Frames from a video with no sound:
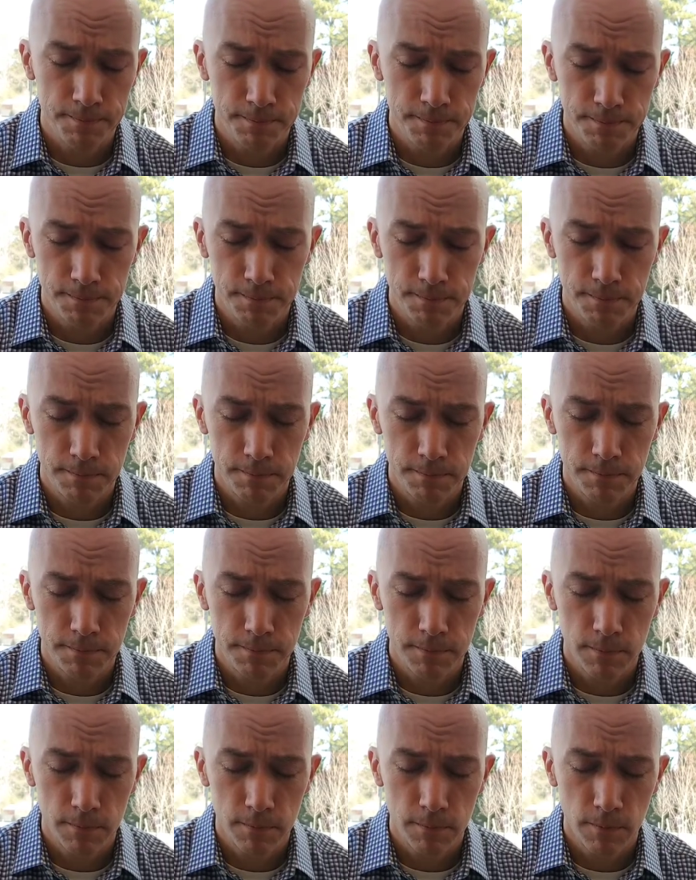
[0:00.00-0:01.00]

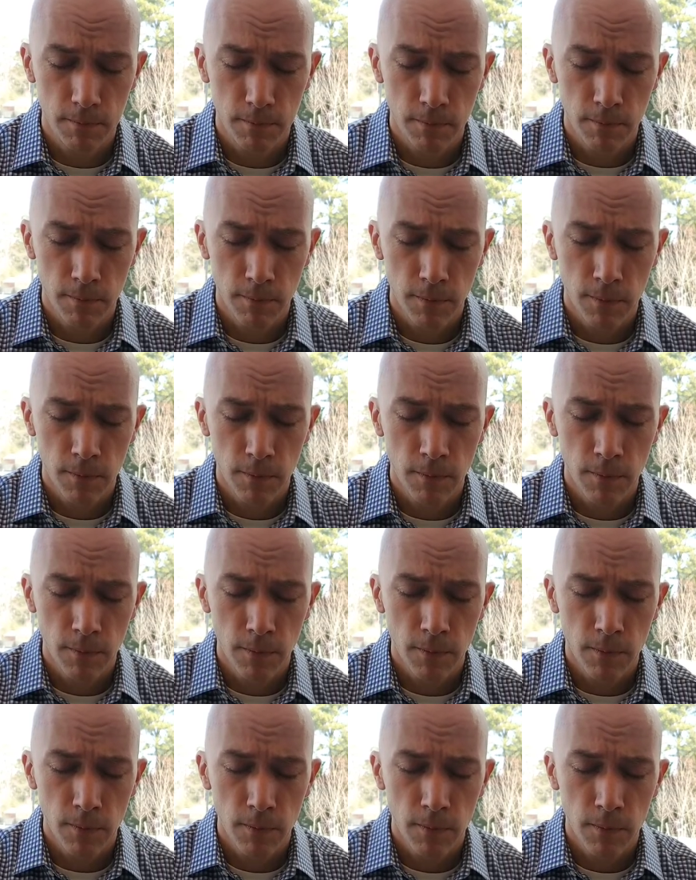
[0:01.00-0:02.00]

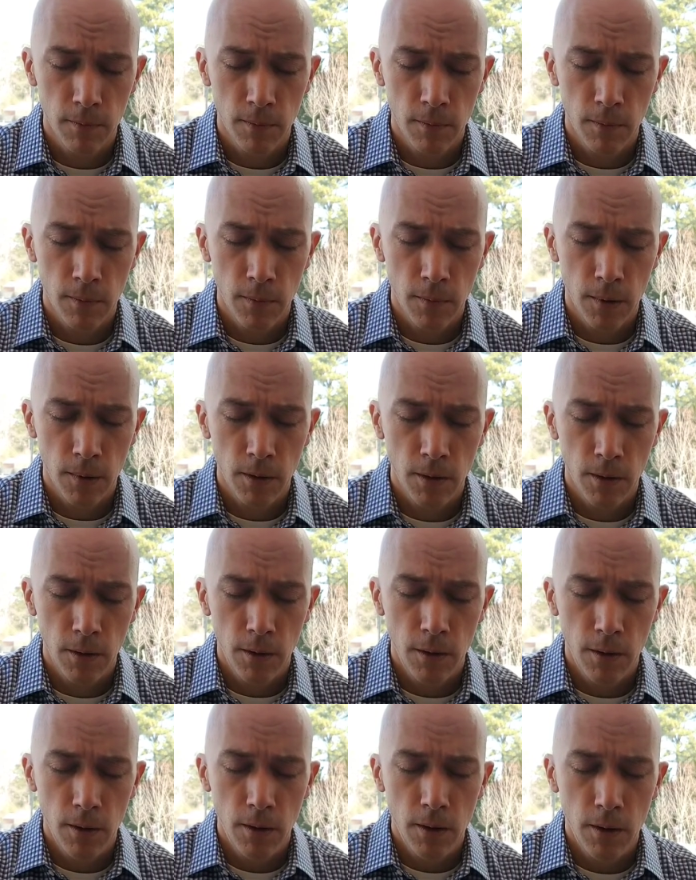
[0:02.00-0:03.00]

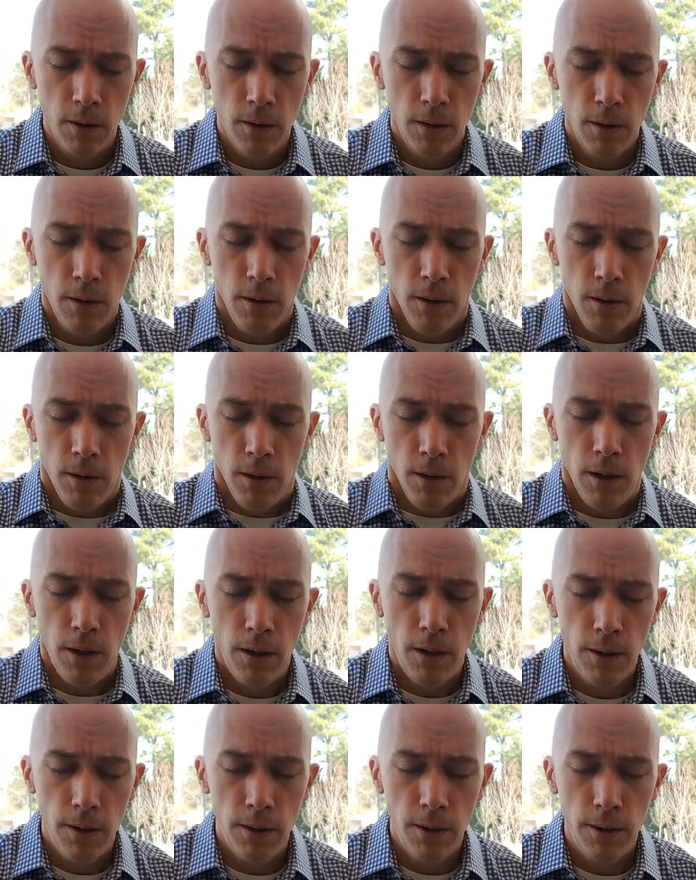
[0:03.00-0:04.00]

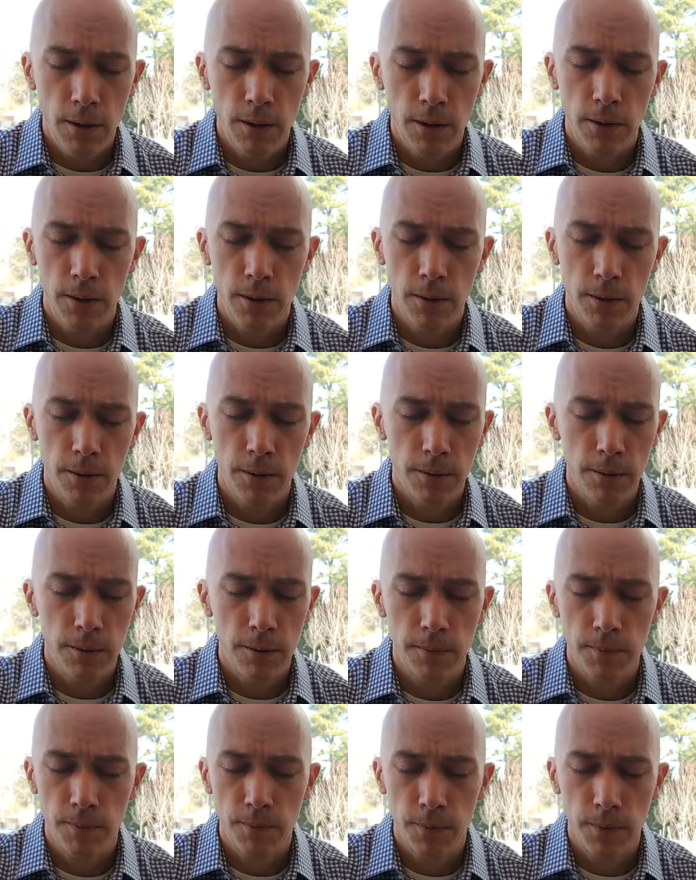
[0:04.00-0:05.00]

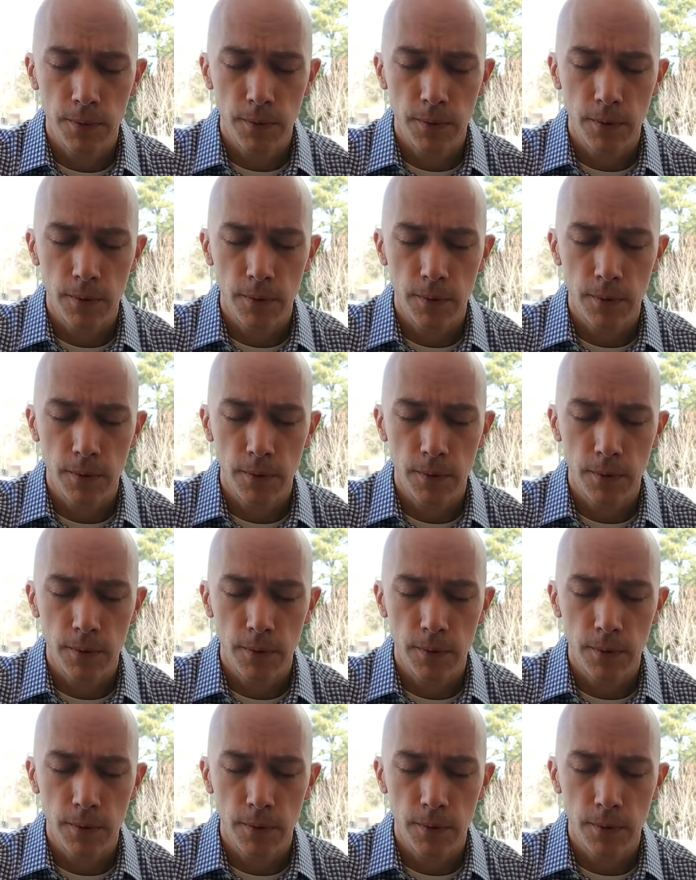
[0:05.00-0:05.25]
No one is speaking in this clip.